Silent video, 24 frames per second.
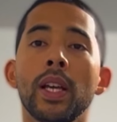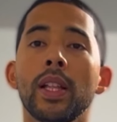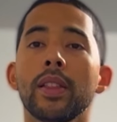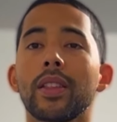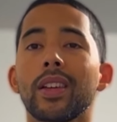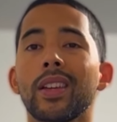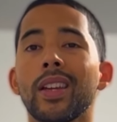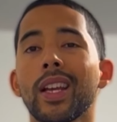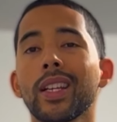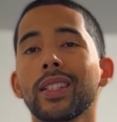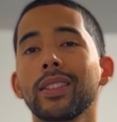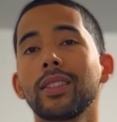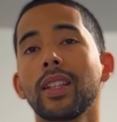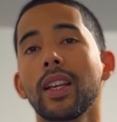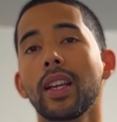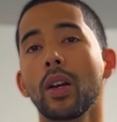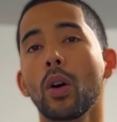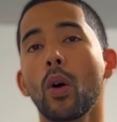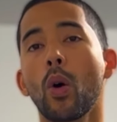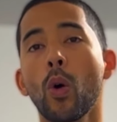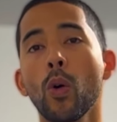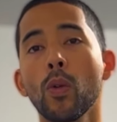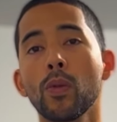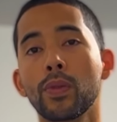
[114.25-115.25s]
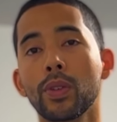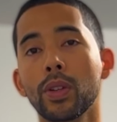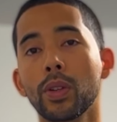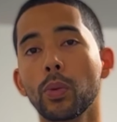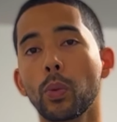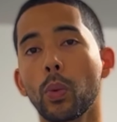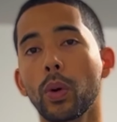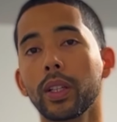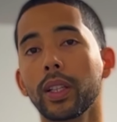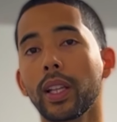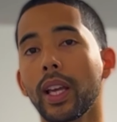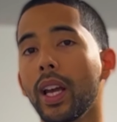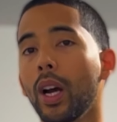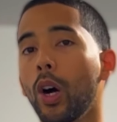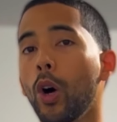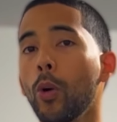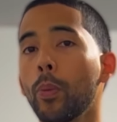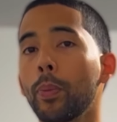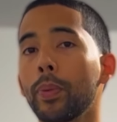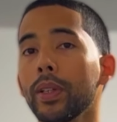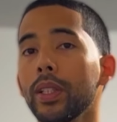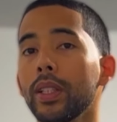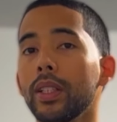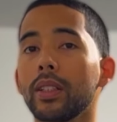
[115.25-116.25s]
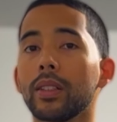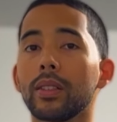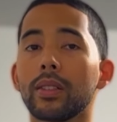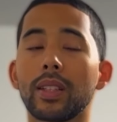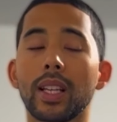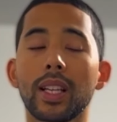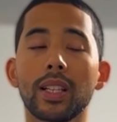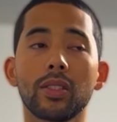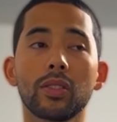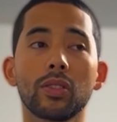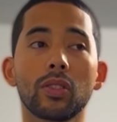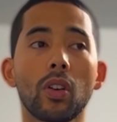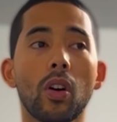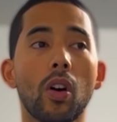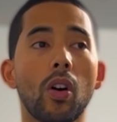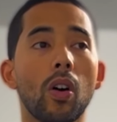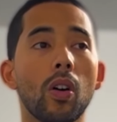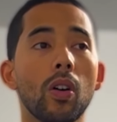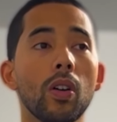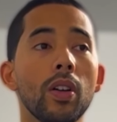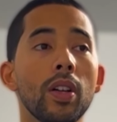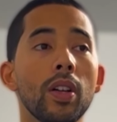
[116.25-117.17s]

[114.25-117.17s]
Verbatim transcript: The next day over, when they opened, they saw,